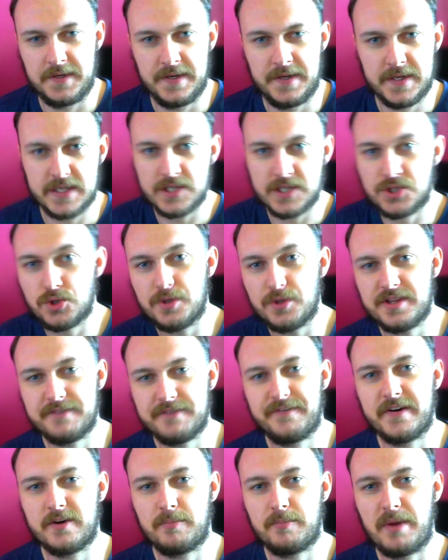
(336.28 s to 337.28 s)
Enjoyed the
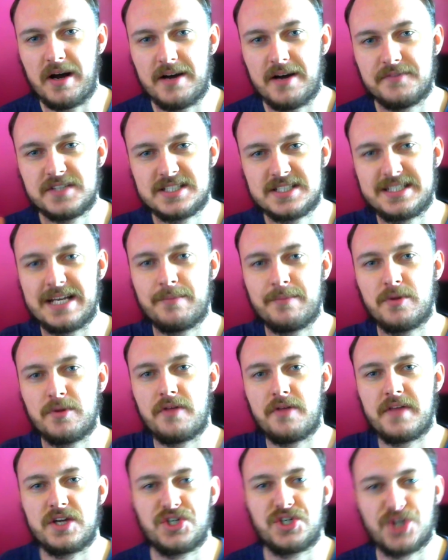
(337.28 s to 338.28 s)
final part of this demo
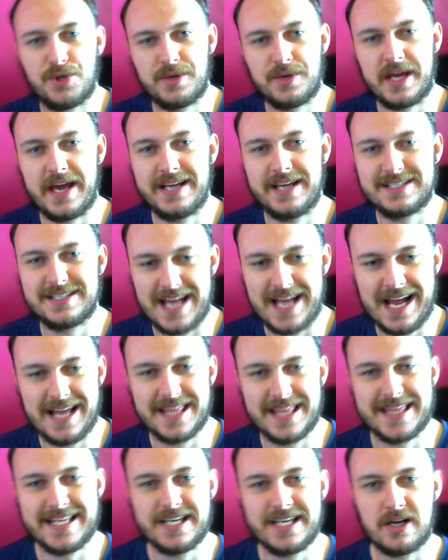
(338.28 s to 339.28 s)
that they showcased at
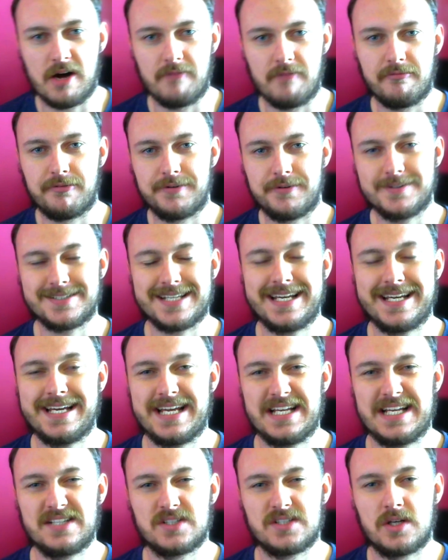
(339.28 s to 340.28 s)
the conference.
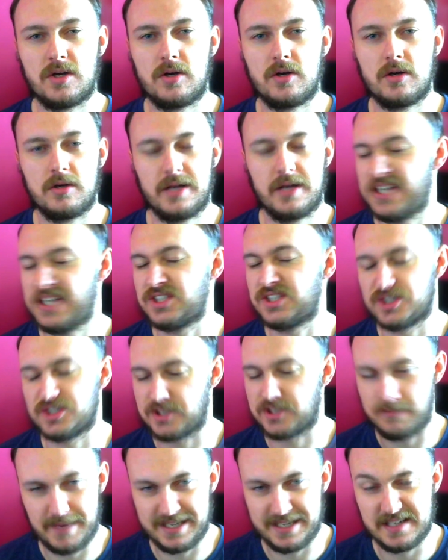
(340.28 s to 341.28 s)
It's
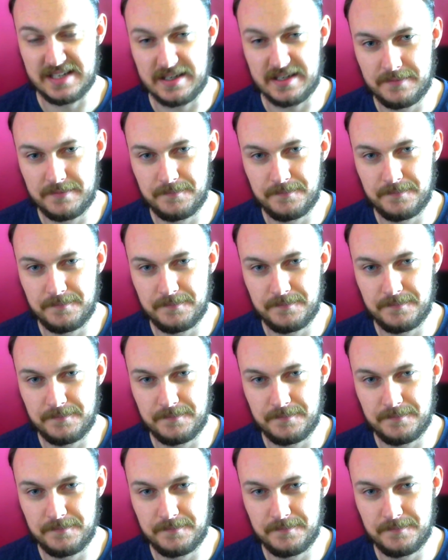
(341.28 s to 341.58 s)
just amazing.